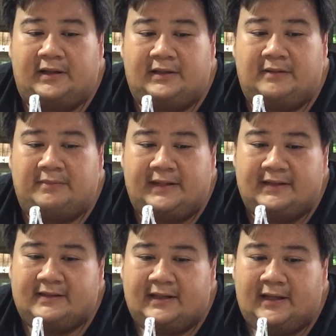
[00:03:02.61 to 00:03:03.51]
In the
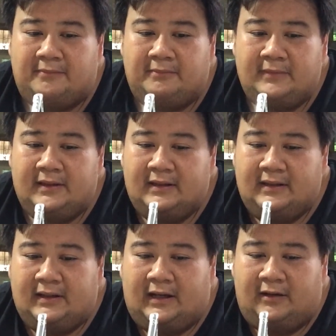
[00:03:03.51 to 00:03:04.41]
meantime,
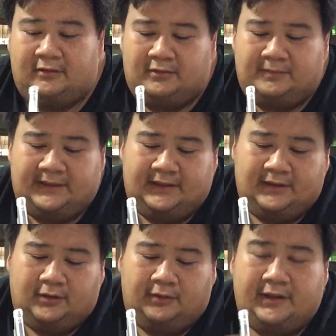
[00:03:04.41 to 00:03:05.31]
I will
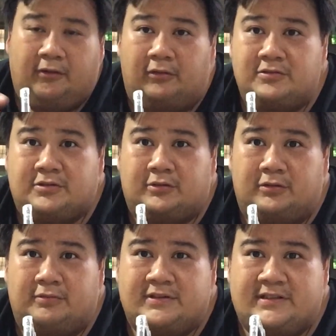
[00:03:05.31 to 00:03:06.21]
be going old
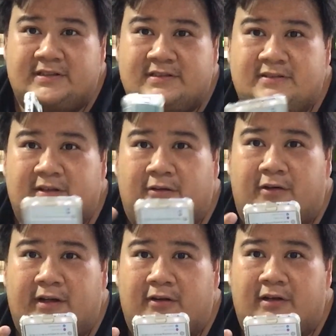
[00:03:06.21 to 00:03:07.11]
school, which is
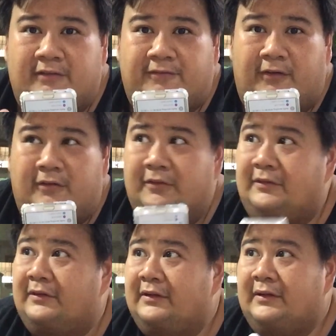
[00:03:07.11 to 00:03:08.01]
recording on the
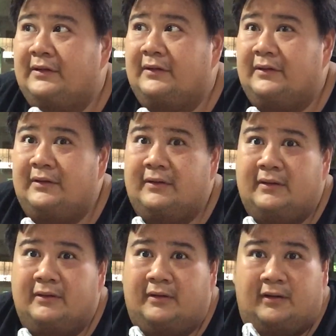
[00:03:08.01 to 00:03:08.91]
phone,
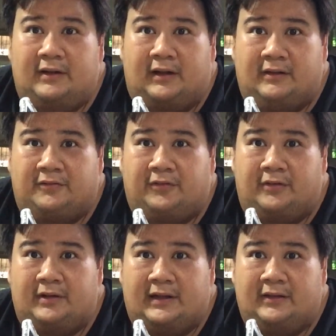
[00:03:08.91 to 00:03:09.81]
on the other
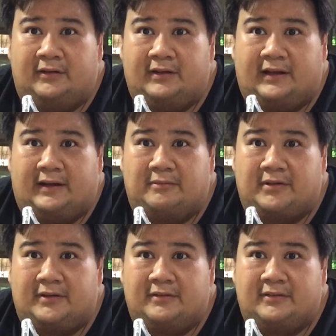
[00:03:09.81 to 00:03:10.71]
phone, and on the
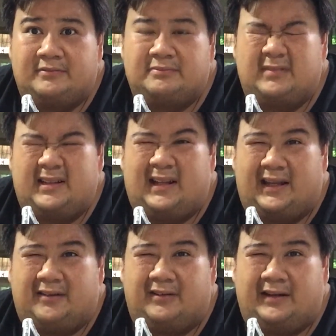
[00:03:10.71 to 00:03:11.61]
camera, my
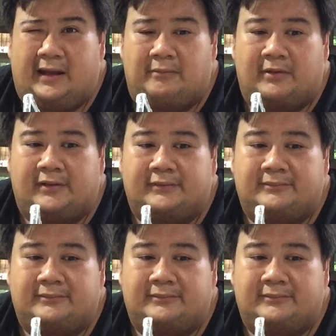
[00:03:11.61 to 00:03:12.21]
Nikon camera.